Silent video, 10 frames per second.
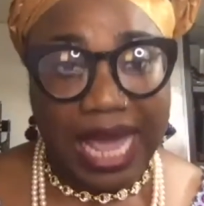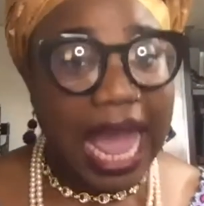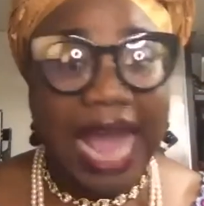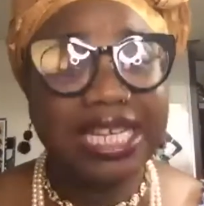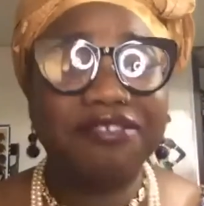
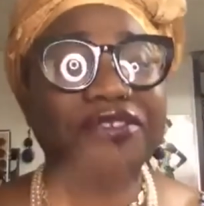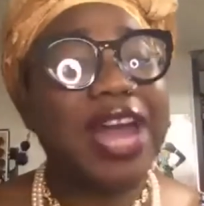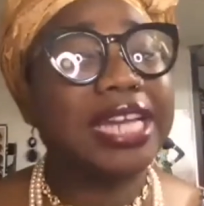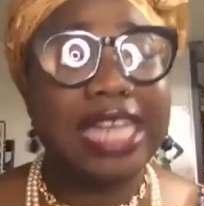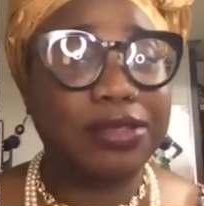I didn't
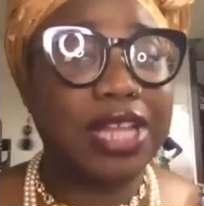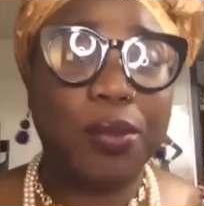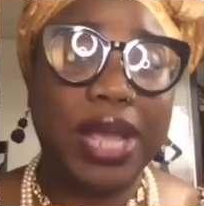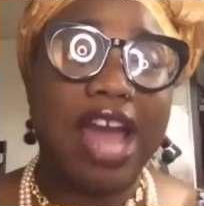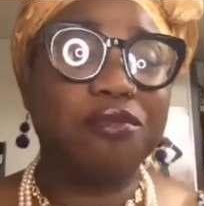find out that we
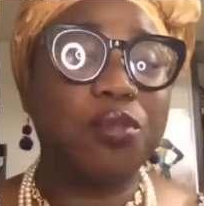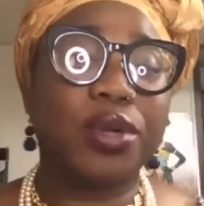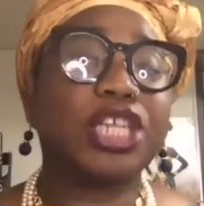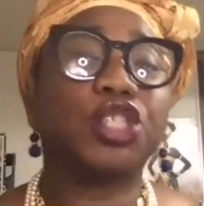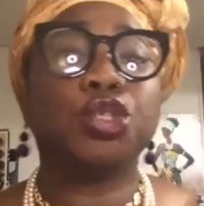have more
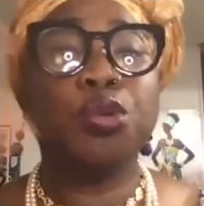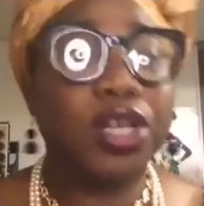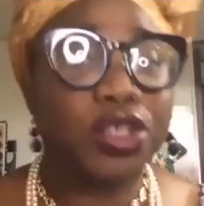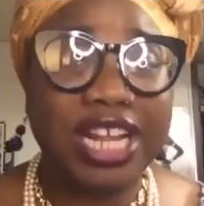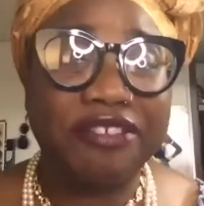than
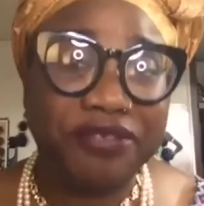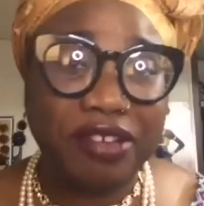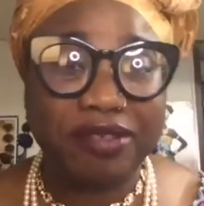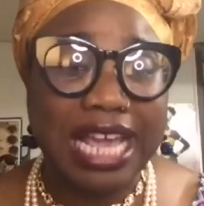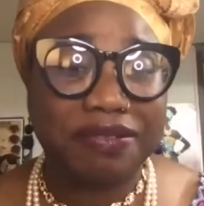
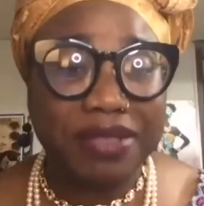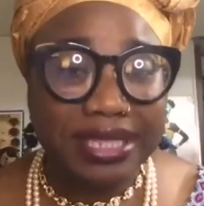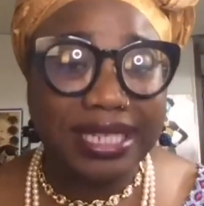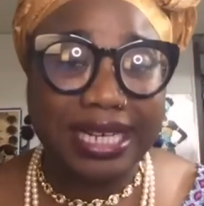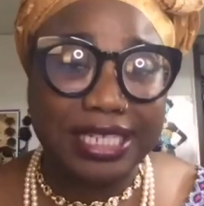250
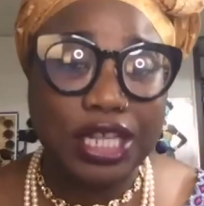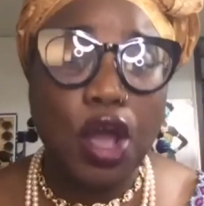ethnicities